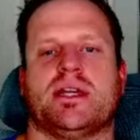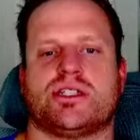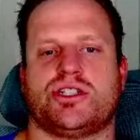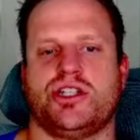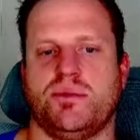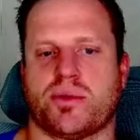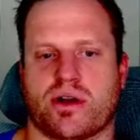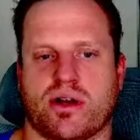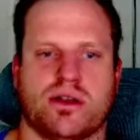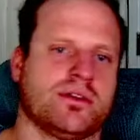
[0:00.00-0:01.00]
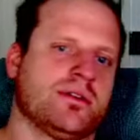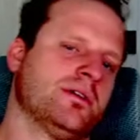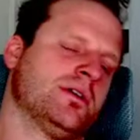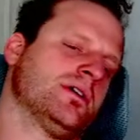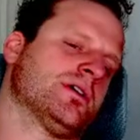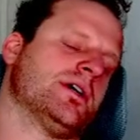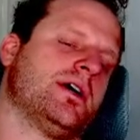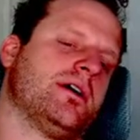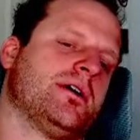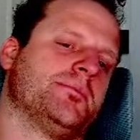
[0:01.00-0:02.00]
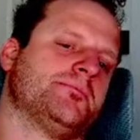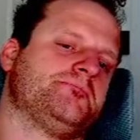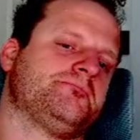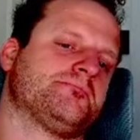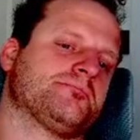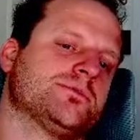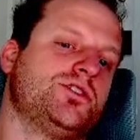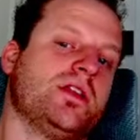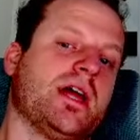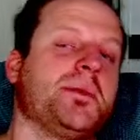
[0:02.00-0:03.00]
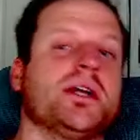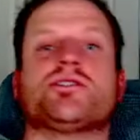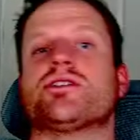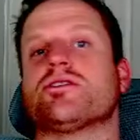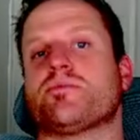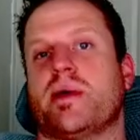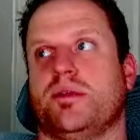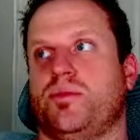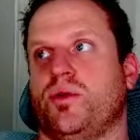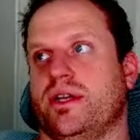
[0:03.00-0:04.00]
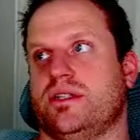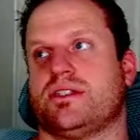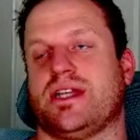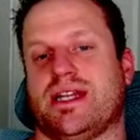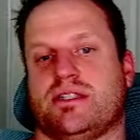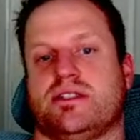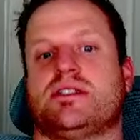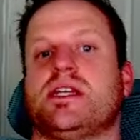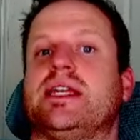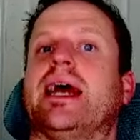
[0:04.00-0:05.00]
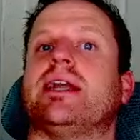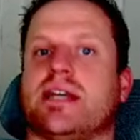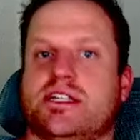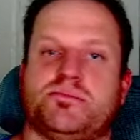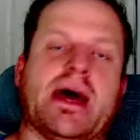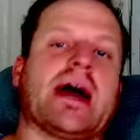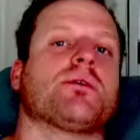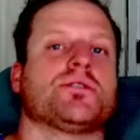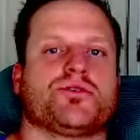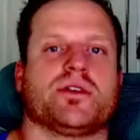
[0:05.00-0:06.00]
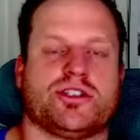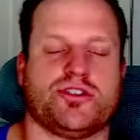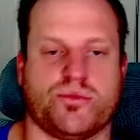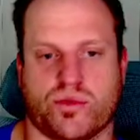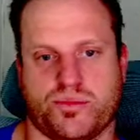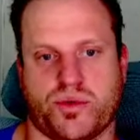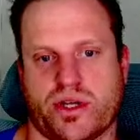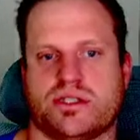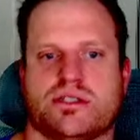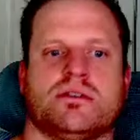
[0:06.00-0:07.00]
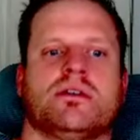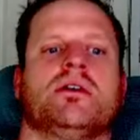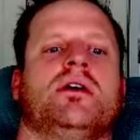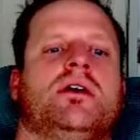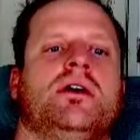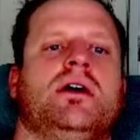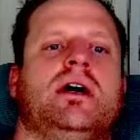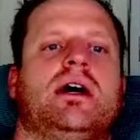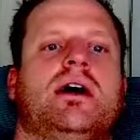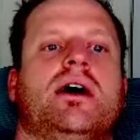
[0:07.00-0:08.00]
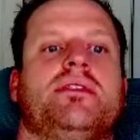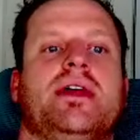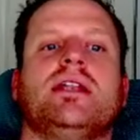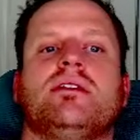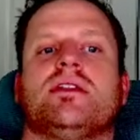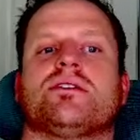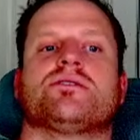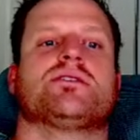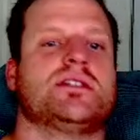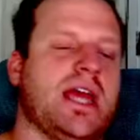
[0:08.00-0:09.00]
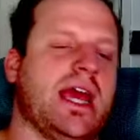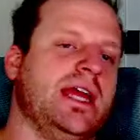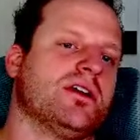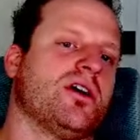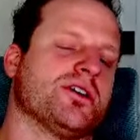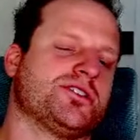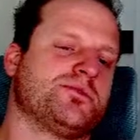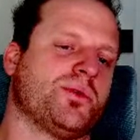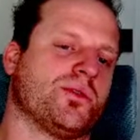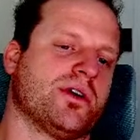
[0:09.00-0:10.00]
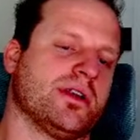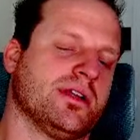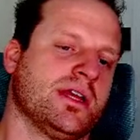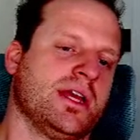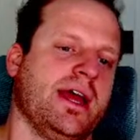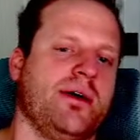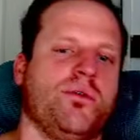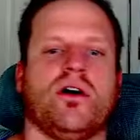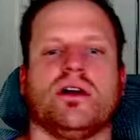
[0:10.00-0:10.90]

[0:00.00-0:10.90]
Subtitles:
it cheaper to do that. But you're still spending points to get dice back, which will get you more points. Then there's this 8 cost board, and all